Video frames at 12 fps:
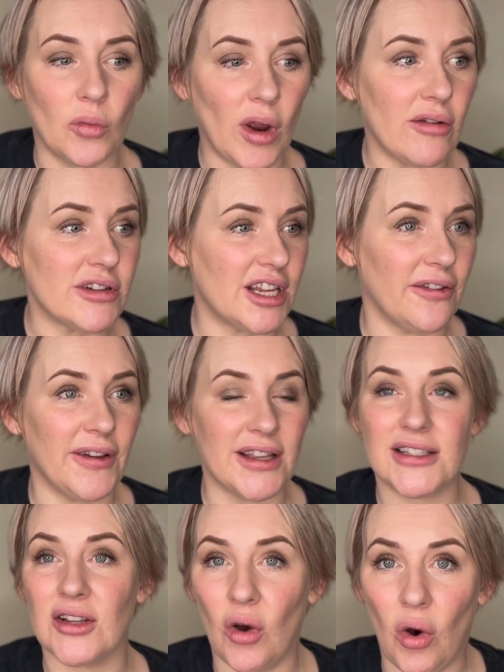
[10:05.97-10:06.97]
Whereas if
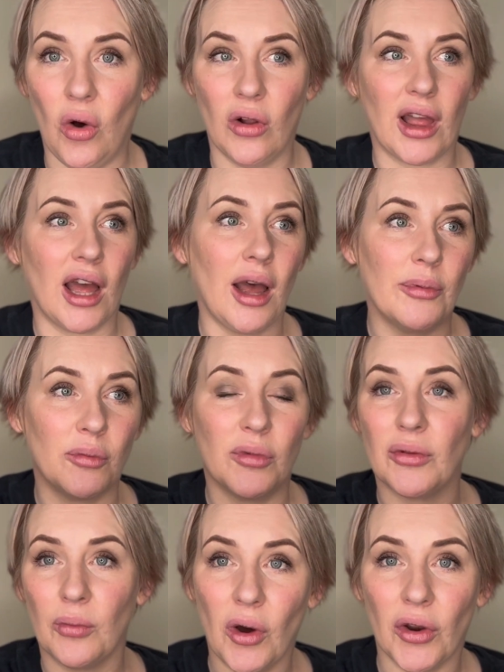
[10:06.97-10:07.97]
it's all carbon
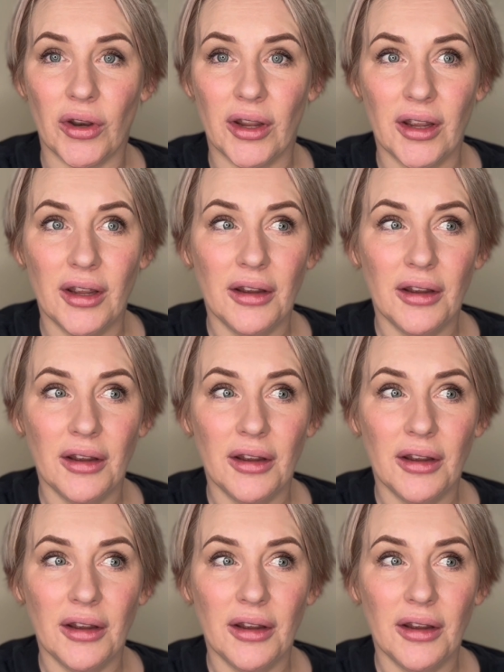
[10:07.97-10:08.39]
with one